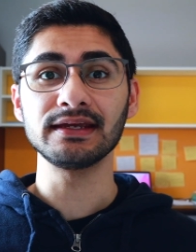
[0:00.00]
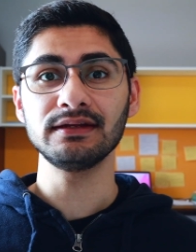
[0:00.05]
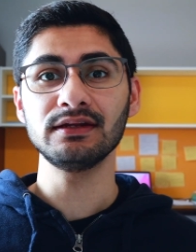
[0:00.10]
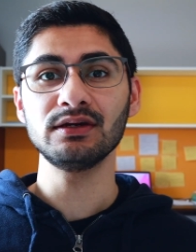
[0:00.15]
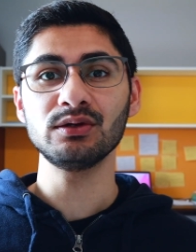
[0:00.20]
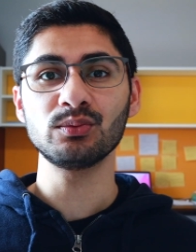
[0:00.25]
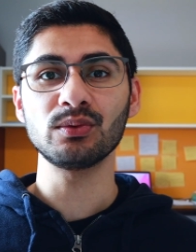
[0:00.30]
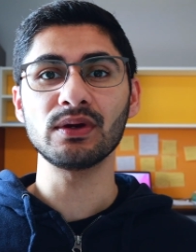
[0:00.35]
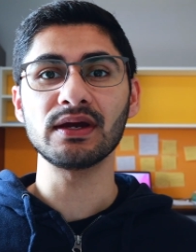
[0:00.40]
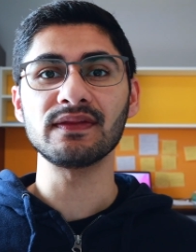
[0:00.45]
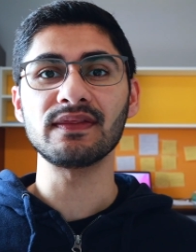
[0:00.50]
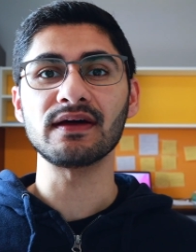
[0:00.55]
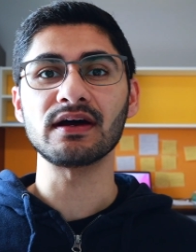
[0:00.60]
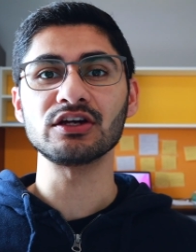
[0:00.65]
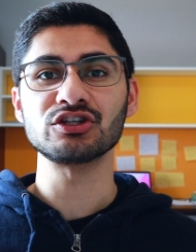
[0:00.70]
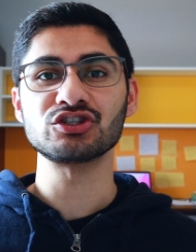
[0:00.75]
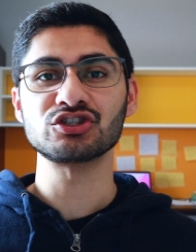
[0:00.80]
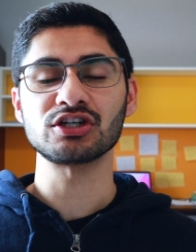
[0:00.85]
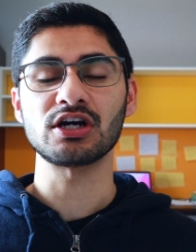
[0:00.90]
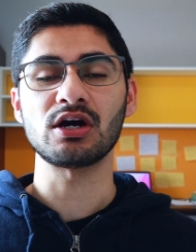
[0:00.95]
in a way that
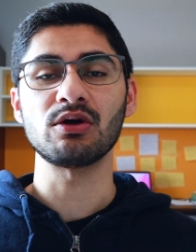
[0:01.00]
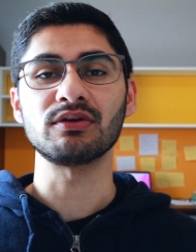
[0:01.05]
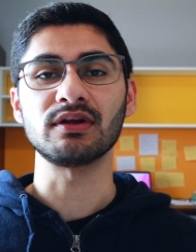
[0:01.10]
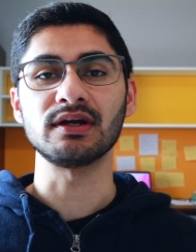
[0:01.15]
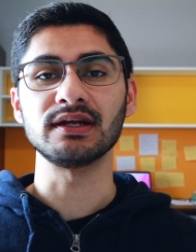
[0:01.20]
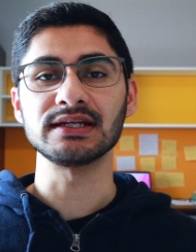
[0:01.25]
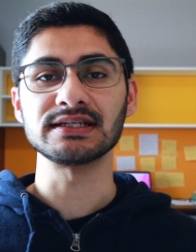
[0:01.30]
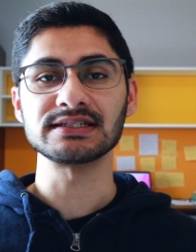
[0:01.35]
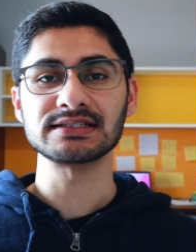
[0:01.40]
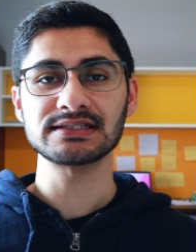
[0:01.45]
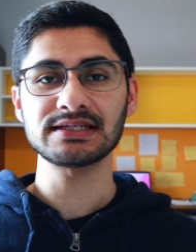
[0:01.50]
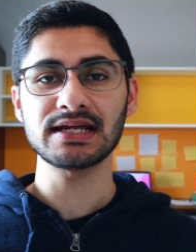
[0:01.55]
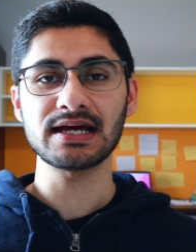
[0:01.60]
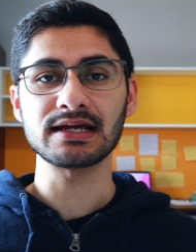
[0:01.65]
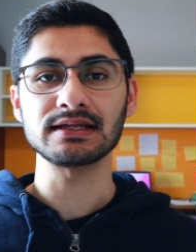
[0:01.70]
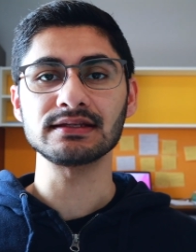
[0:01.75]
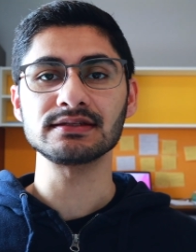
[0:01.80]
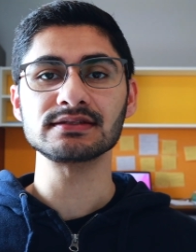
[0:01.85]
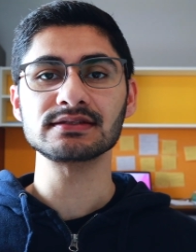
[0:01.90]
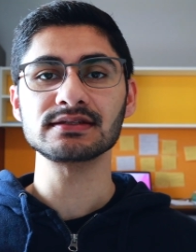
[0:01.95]
a child
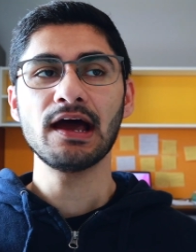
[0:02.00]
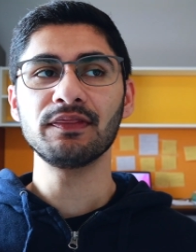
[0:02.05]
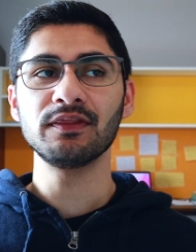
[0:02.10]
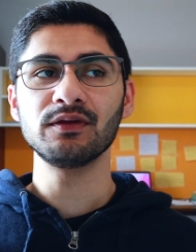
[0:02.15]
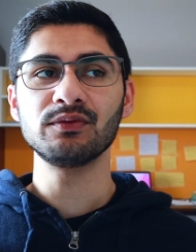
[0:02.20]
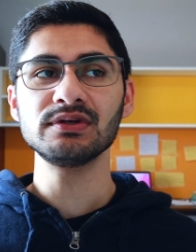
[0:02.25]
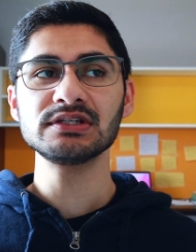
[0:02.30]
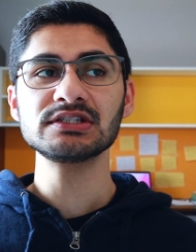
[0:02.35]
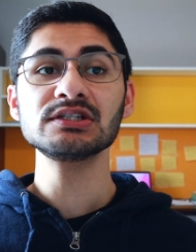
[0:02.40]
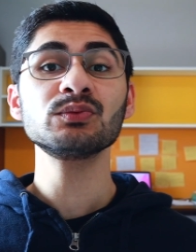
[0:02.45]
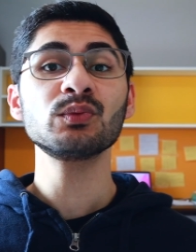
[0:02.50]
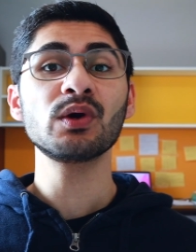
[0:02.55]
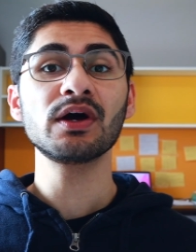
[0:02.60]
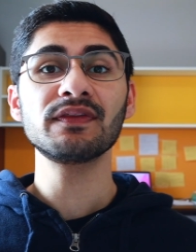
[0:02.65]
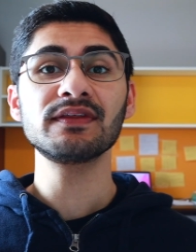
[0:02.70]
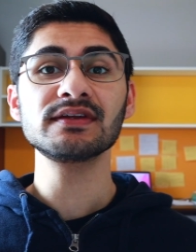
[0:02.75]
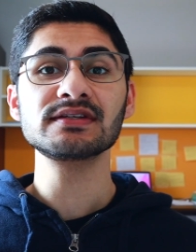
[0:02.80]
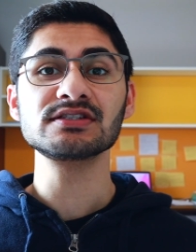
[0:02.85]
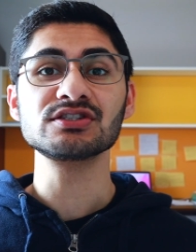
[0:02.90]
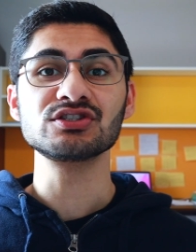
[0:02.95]
understands. And the reason why
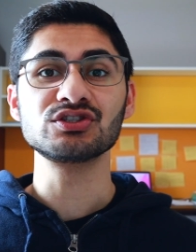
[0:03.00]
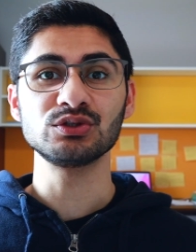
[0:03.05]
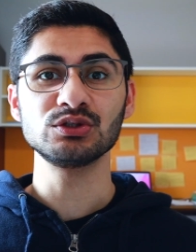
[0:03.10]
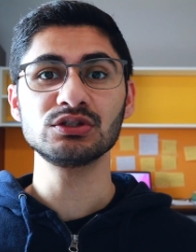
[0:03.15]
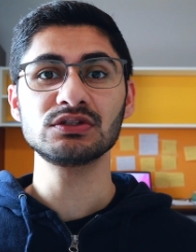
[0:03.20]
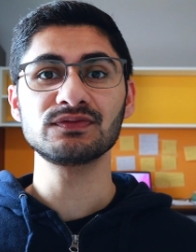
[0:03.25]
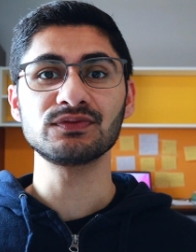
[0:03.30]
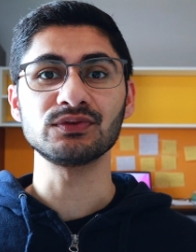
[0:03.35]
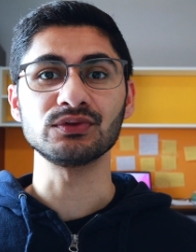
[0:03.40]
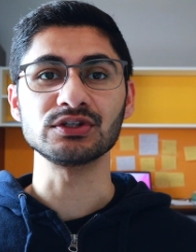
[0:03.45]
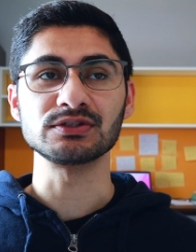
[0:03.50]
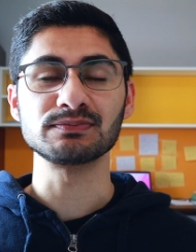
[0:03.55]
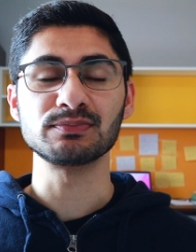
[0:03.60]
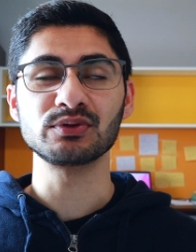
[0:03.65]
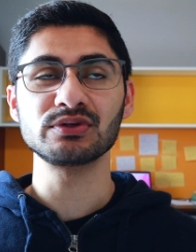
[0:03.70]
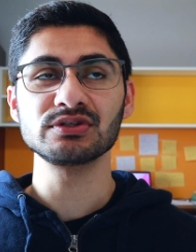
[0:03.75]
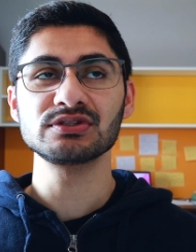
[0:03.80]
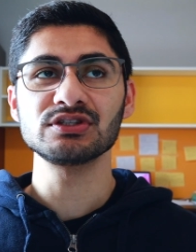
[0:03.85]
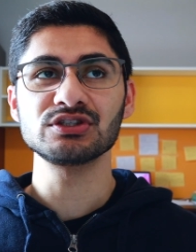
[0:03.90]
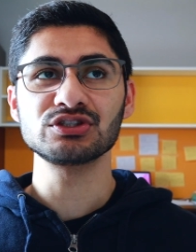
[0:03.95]
this is useful is
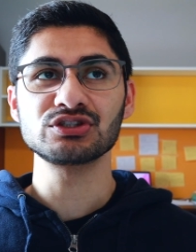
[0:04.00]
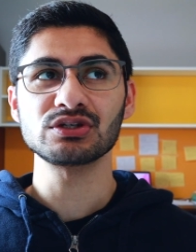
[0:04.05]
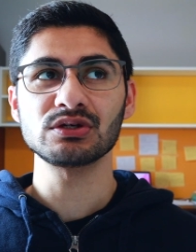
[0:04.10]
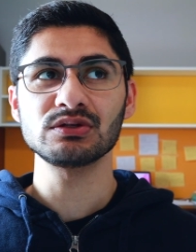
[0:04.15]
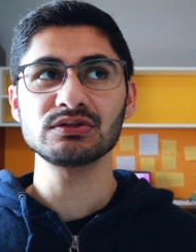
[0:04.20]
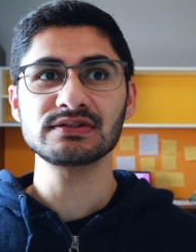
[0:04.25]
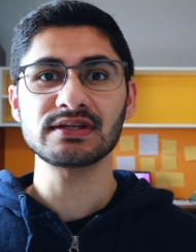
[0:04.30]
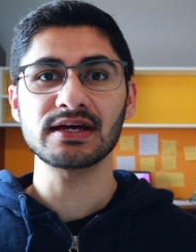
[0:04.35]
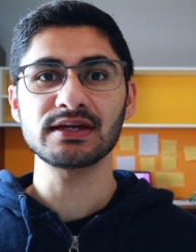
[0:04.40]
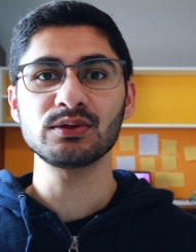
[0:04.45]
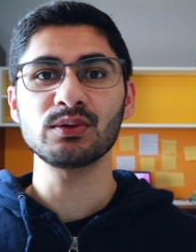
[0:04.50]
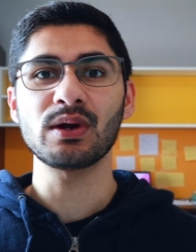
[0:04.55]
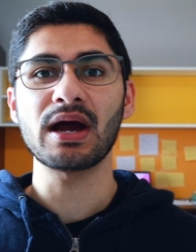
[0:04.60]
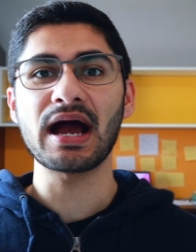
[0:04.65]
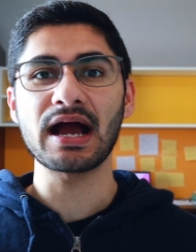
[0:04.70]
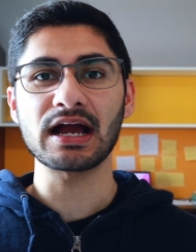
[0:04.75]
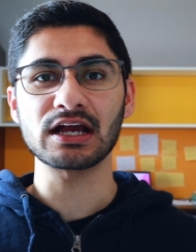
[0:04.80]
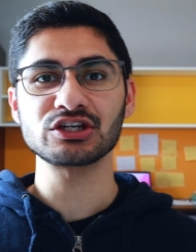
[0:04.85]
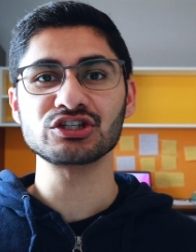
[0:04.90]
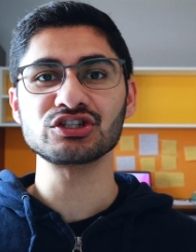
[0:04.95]
because it shows that you
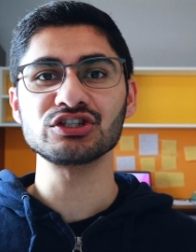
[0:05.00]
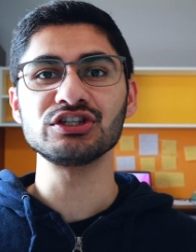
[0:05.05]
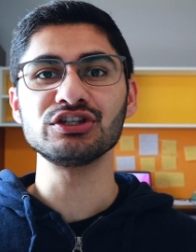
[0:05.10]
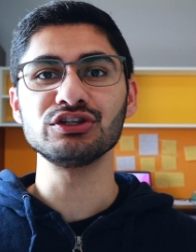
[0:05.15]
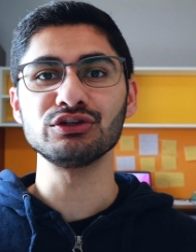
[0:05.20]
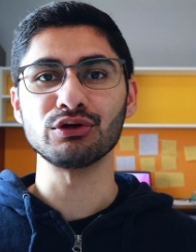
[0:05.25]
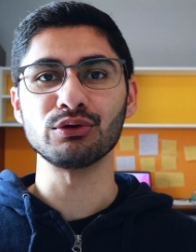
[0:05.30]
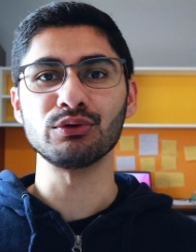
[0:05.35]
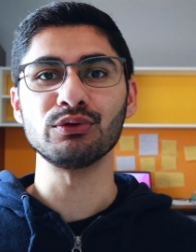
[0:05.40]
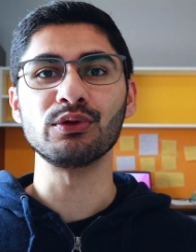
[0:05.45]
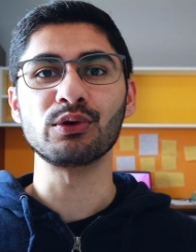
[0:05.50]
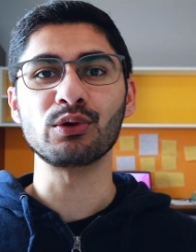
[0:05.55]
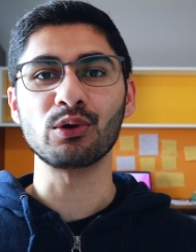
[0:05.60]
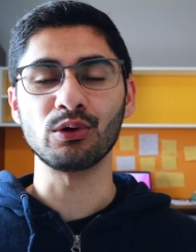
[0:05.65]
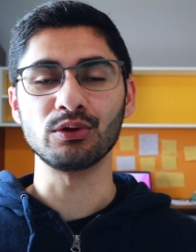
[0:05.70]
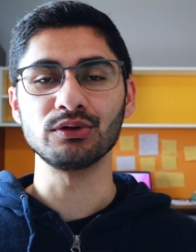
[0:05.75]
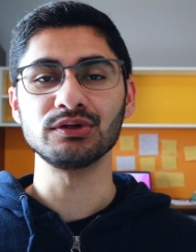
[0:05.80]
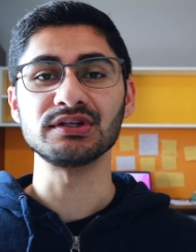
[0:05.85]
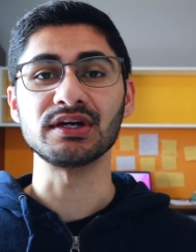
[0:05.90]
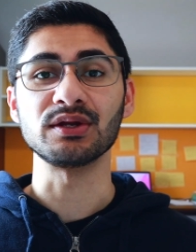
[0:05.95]
actually know the
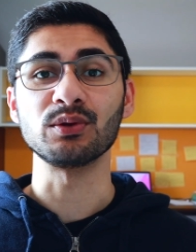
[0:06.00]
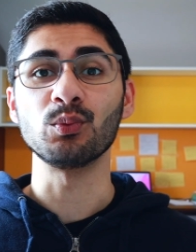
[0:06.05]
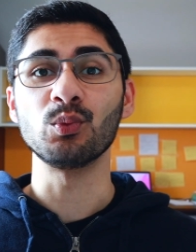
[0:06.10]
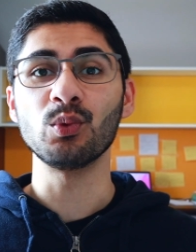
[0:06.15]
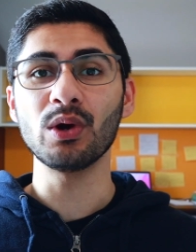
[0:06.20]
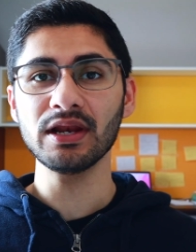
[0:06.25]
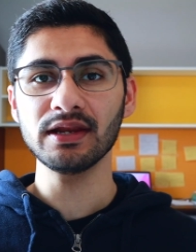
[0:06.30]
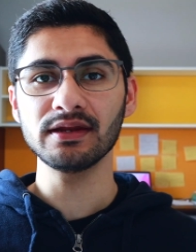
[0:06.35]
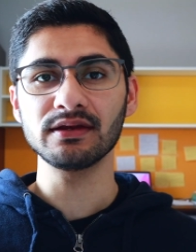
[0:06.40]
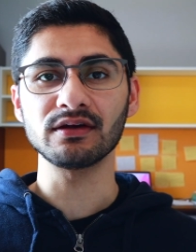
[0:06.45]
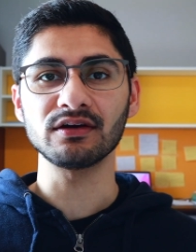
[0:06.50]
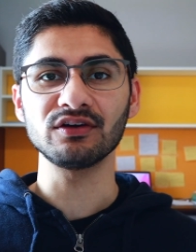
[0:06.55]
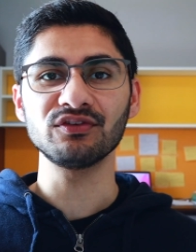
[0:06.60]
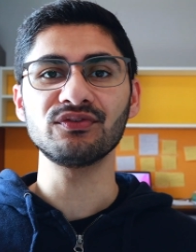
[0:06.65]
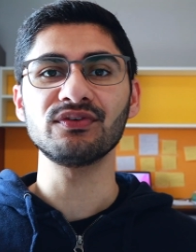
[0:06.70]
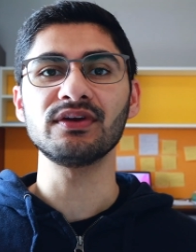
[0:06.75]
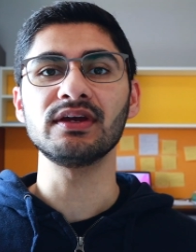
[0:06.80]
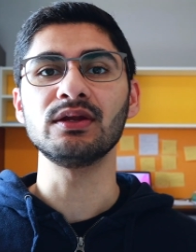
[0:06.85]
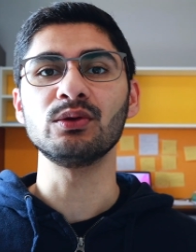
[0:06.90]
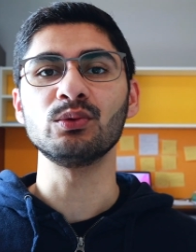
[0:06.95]
content well
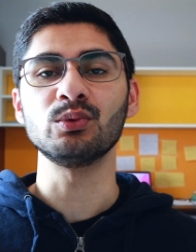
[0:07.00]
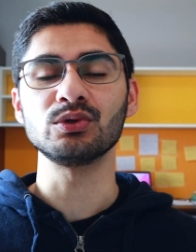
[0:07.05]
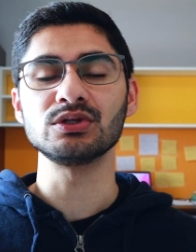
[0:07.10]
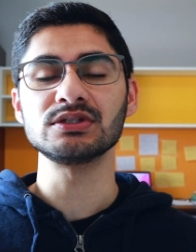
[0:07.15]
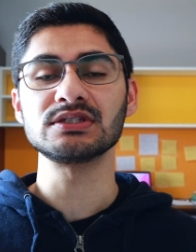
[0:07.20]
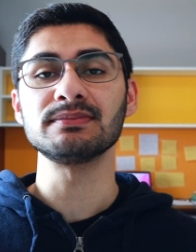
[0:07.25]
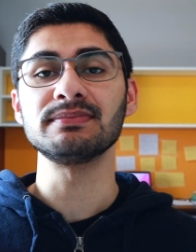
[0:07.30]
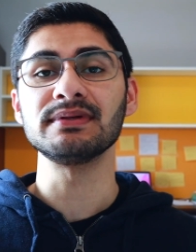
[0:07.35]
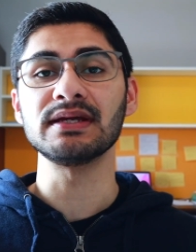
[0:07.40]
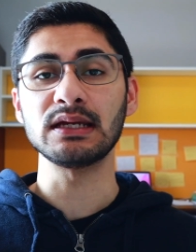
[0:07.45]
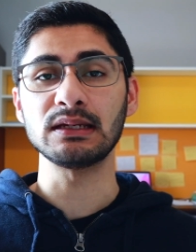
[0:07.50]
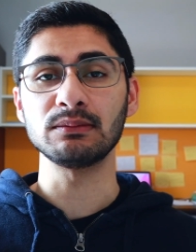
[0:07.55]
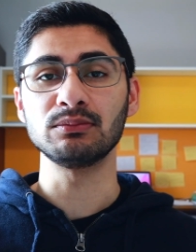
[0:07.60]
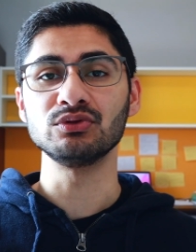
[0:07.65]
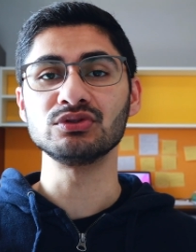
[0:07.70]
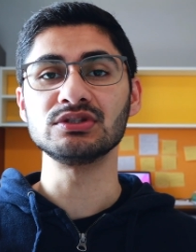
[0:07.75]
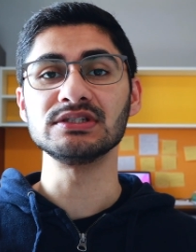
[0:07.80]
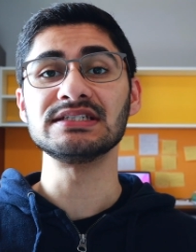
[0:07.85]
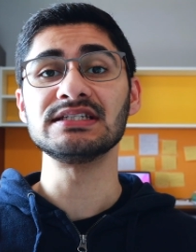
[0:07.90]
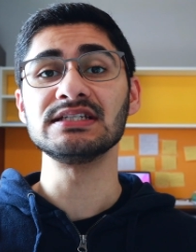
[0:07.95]
enough in order to be
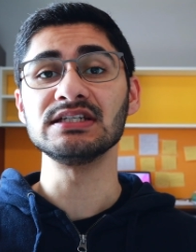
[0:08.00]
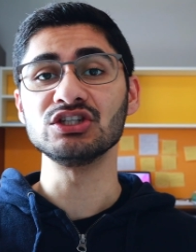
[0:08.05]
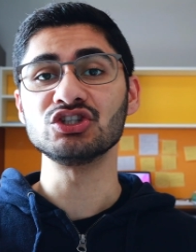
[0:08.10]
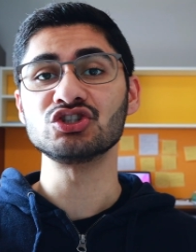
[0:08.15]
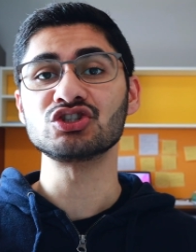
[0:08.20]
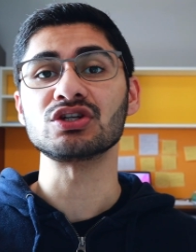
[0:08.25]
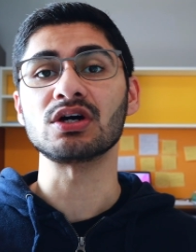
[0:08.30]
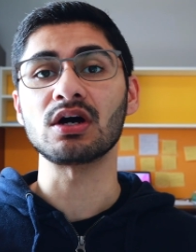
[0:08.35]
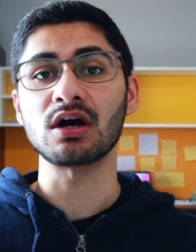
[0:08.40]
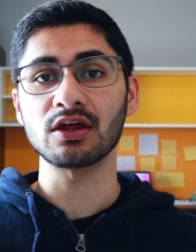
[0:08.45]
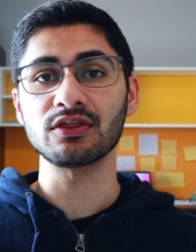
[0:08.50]
able to teach to